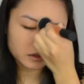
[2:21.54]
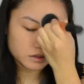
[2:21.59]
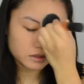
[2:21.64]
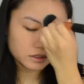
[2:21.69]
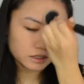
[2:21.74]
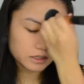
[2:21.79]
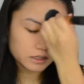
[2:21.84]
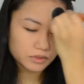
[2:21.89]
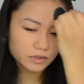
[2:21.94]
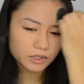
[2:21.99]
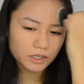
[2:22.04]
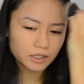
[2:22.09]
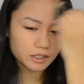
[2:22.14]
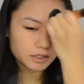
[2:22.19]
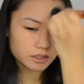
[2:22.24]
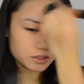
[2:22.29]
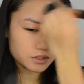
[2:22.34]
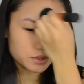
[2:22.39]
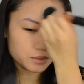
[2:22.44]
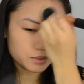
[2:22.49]
And I try not
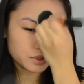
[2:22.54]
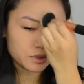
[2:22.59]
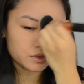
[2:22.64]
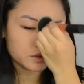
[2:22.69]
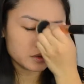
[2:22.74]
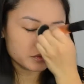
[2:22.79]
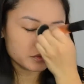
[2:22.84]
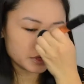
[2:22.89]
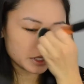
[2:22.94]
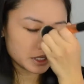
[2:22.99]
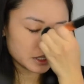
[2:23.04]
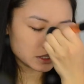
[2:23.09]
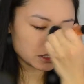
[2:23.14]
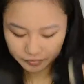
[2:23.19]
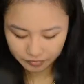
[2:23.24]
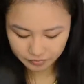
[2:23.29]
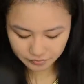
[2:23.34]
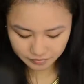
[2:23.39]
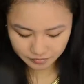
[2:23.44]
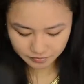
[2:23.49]
to do my whole face
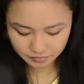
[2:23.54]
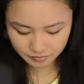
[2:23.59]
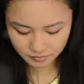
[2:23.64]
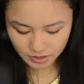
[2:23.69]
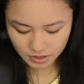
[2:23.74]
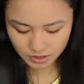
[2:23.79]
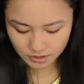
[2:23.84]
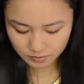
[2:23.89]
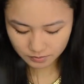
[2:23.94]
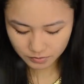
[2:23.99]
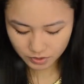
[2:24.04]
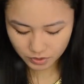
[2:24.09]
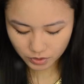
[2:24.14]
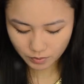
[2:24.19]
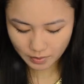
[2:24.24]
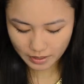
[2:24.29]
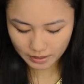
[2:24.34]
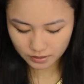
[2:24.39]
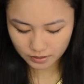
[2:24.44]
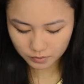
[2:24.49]
because I'm gonna go
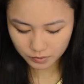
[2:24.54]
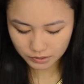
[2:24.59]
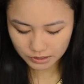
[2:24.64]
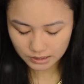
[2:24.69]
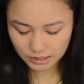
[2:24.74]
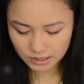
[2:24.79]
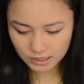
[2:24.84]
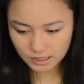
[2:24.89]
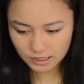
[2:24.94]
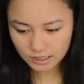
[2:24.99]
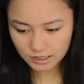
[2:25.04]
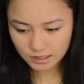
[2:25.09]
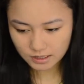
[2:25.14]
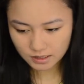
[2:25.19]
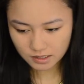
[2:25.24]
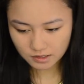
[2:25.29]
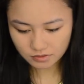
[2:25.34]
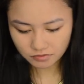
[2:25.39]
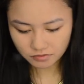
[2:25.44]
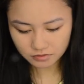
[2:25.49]
back in with
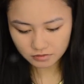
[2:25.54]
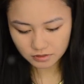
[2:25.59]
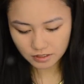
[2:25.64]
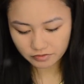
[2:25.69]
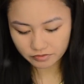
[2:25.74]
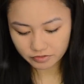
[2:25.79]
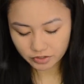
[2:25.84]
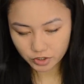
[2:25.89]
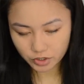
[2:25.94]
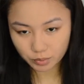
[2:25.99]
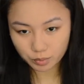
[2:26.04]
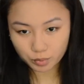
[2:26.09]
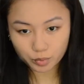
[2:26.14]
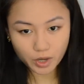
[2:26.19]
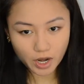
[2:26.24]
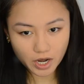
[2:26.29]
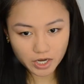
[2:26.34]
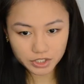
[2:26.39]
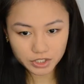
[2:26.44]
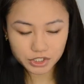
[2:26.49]
a fluffier
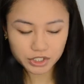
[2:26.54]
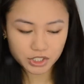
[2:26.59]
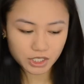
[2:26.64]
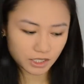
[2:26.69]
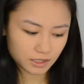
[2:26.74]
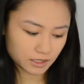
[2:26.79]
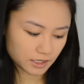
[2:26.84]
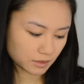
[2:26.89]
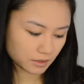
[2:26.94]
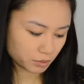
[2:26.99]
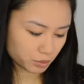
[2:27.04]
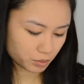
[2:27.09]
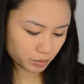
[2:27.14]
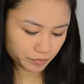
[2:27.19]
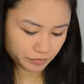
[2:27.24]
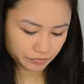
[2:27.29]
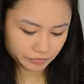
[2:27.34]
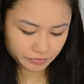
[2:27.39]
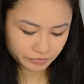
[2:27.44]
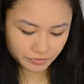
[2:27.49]
brush and then
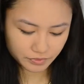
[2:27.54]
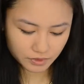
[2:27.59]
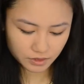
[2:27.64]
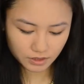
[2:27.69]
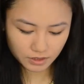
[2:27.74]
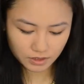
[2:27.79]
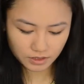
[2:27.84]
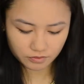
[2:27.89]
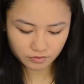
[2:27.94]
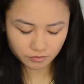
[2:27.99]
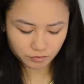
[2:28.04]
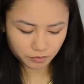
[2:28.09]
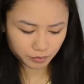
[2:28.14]
kind of